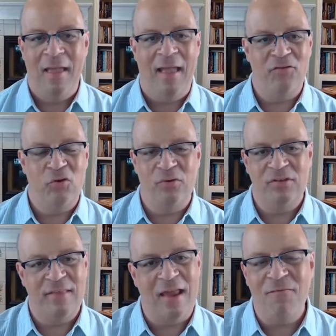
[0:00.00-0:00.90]
And so
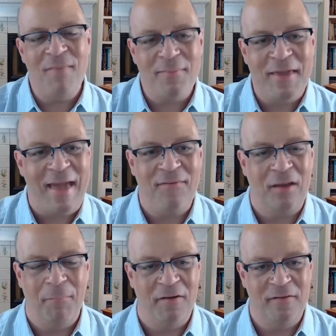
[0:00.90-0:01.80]
instead of maybe
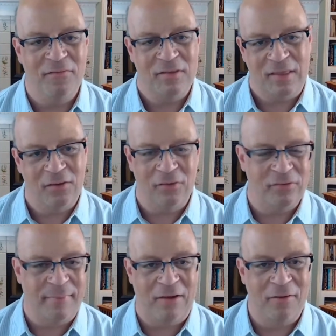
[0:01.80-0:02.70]
having a bunch of
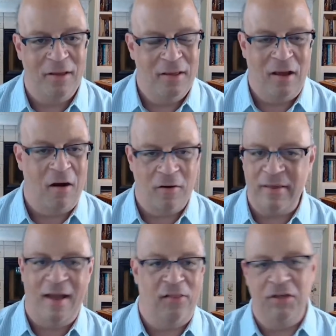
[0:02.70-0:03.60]
skills about
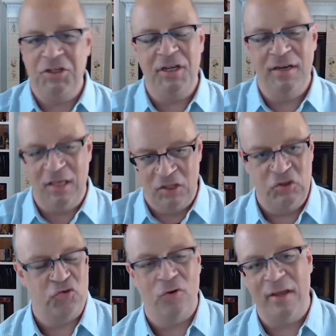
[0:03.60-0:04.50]
archaeology and
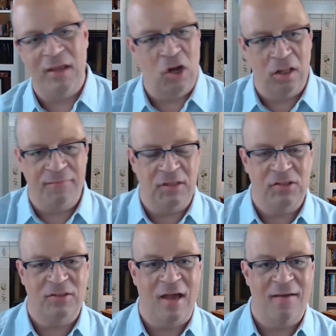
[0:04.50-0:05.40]
history and all of this
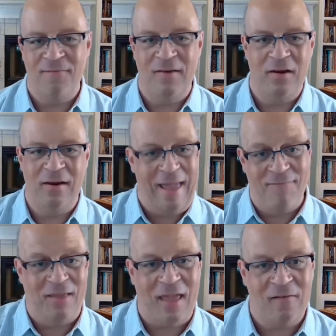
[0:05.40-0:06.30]
stuff and
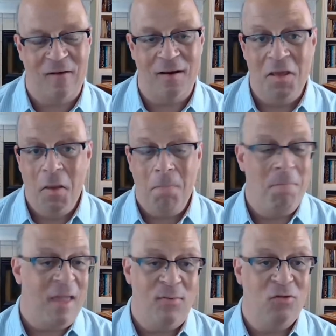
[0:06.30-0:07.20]
navigation,
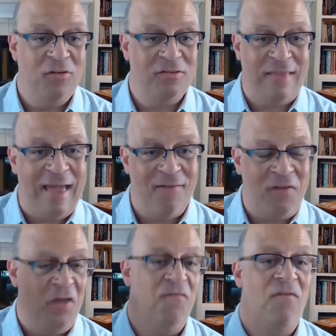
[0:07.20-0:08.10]
maybe you just
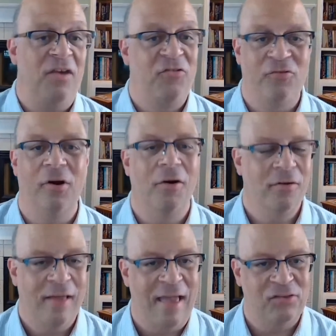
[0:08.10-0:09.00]
have adventurer
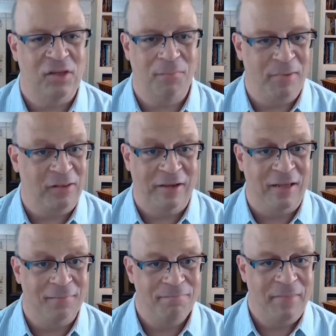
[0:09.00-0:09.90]
as an
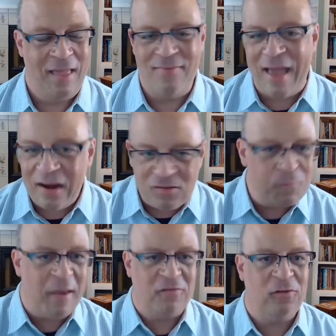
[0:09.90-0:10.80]
ability. And that
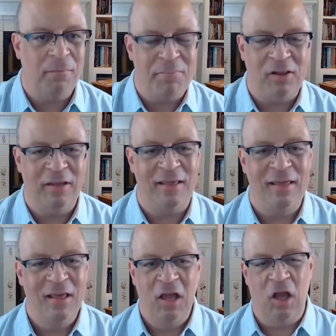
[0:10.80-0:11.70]
special
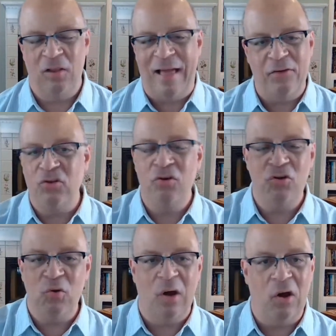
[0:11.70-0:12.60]
ability allows you to
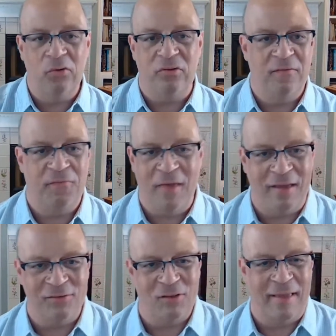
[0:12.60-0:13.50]
do a host of
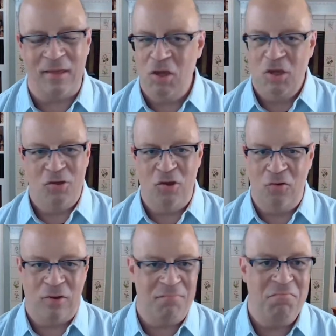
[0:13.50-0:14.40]
things, like
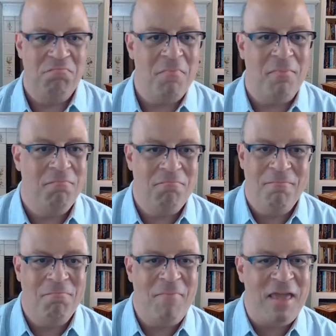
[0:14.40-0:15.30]
you can
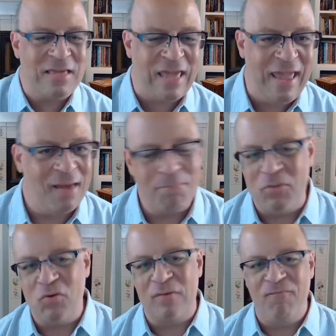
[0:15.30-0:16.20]
make camp,
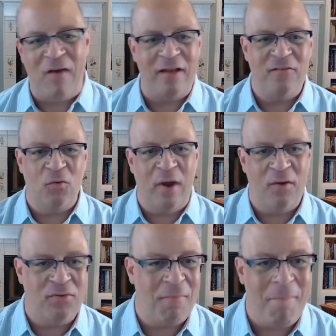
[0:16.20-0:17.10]
you can find your way
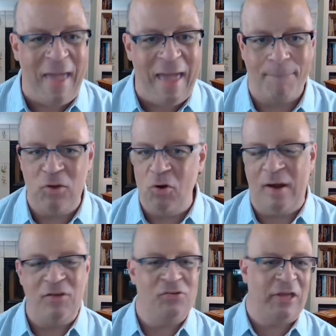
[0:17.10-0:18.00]
with a map, you know
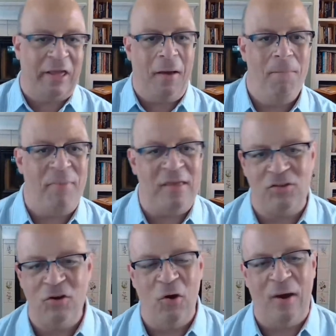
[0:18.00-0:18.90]
how to use a
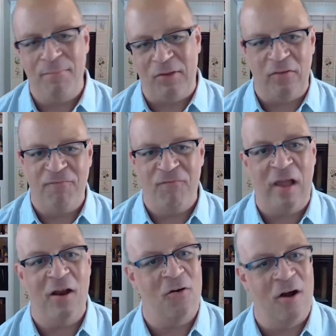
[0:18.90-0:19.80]
compass, you know how to build a
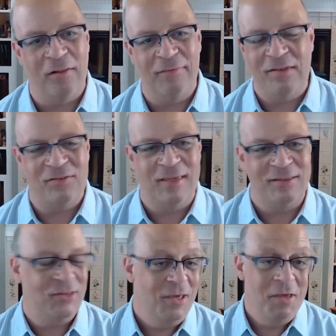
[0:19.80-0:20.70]
fire, all of these
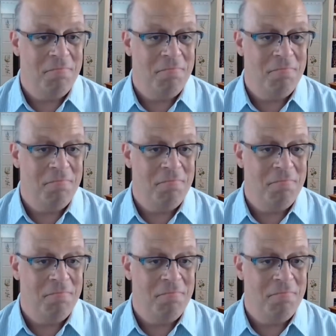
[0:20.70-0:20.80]
things.